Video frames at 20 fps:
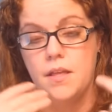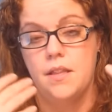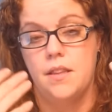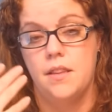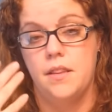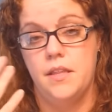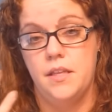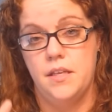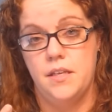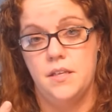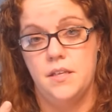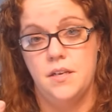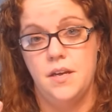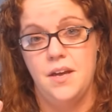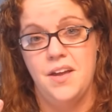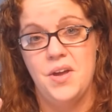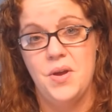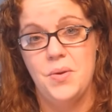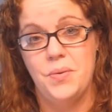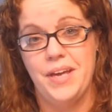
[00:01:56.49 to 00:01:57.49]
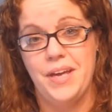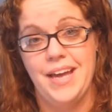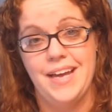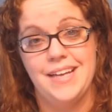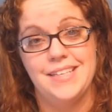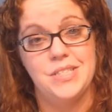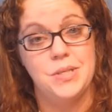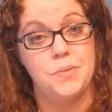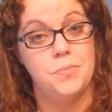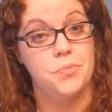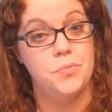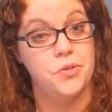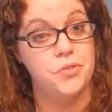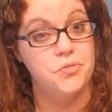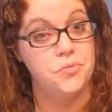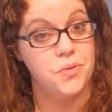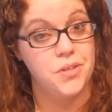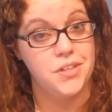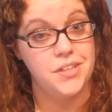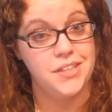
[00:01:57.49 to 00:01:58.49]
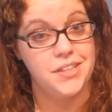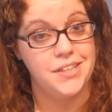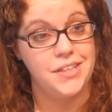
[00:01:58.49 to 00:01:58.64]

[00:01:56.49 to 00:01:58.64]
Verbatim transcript: then we had some roof work